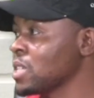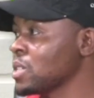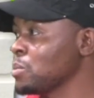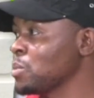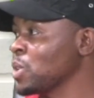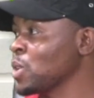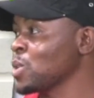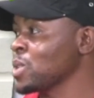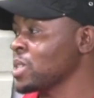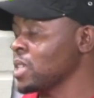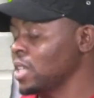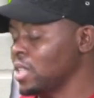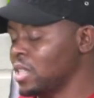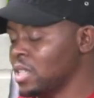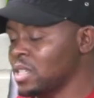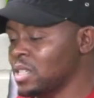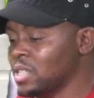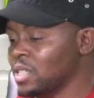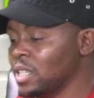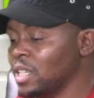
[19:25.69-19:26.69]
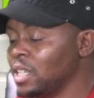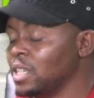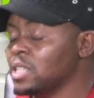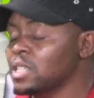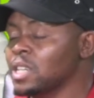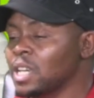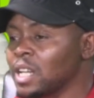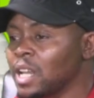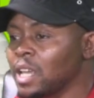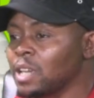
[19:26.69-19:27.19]
because it is each
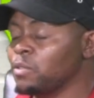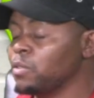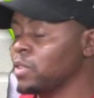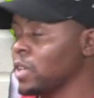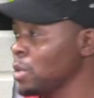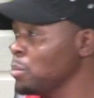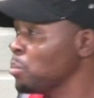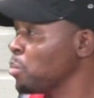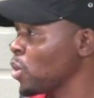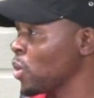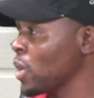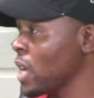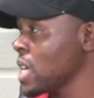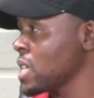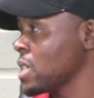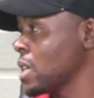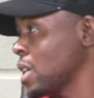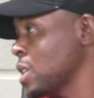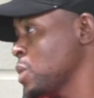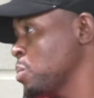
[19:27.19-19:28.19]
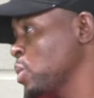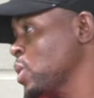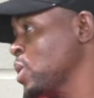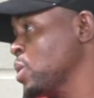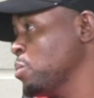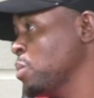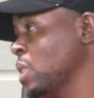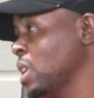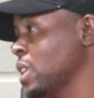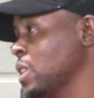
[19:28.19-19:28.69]
and every employer's
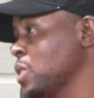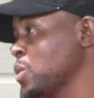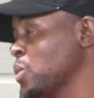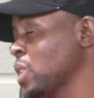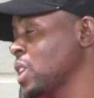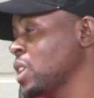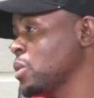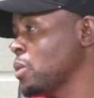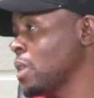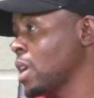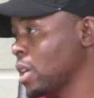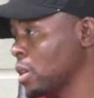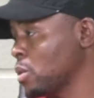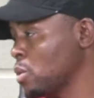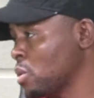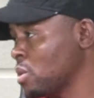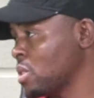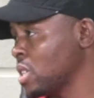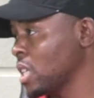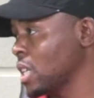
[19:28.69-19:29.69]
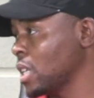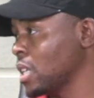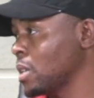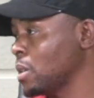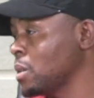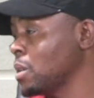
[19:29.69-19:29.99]
responsibility when you are recruiting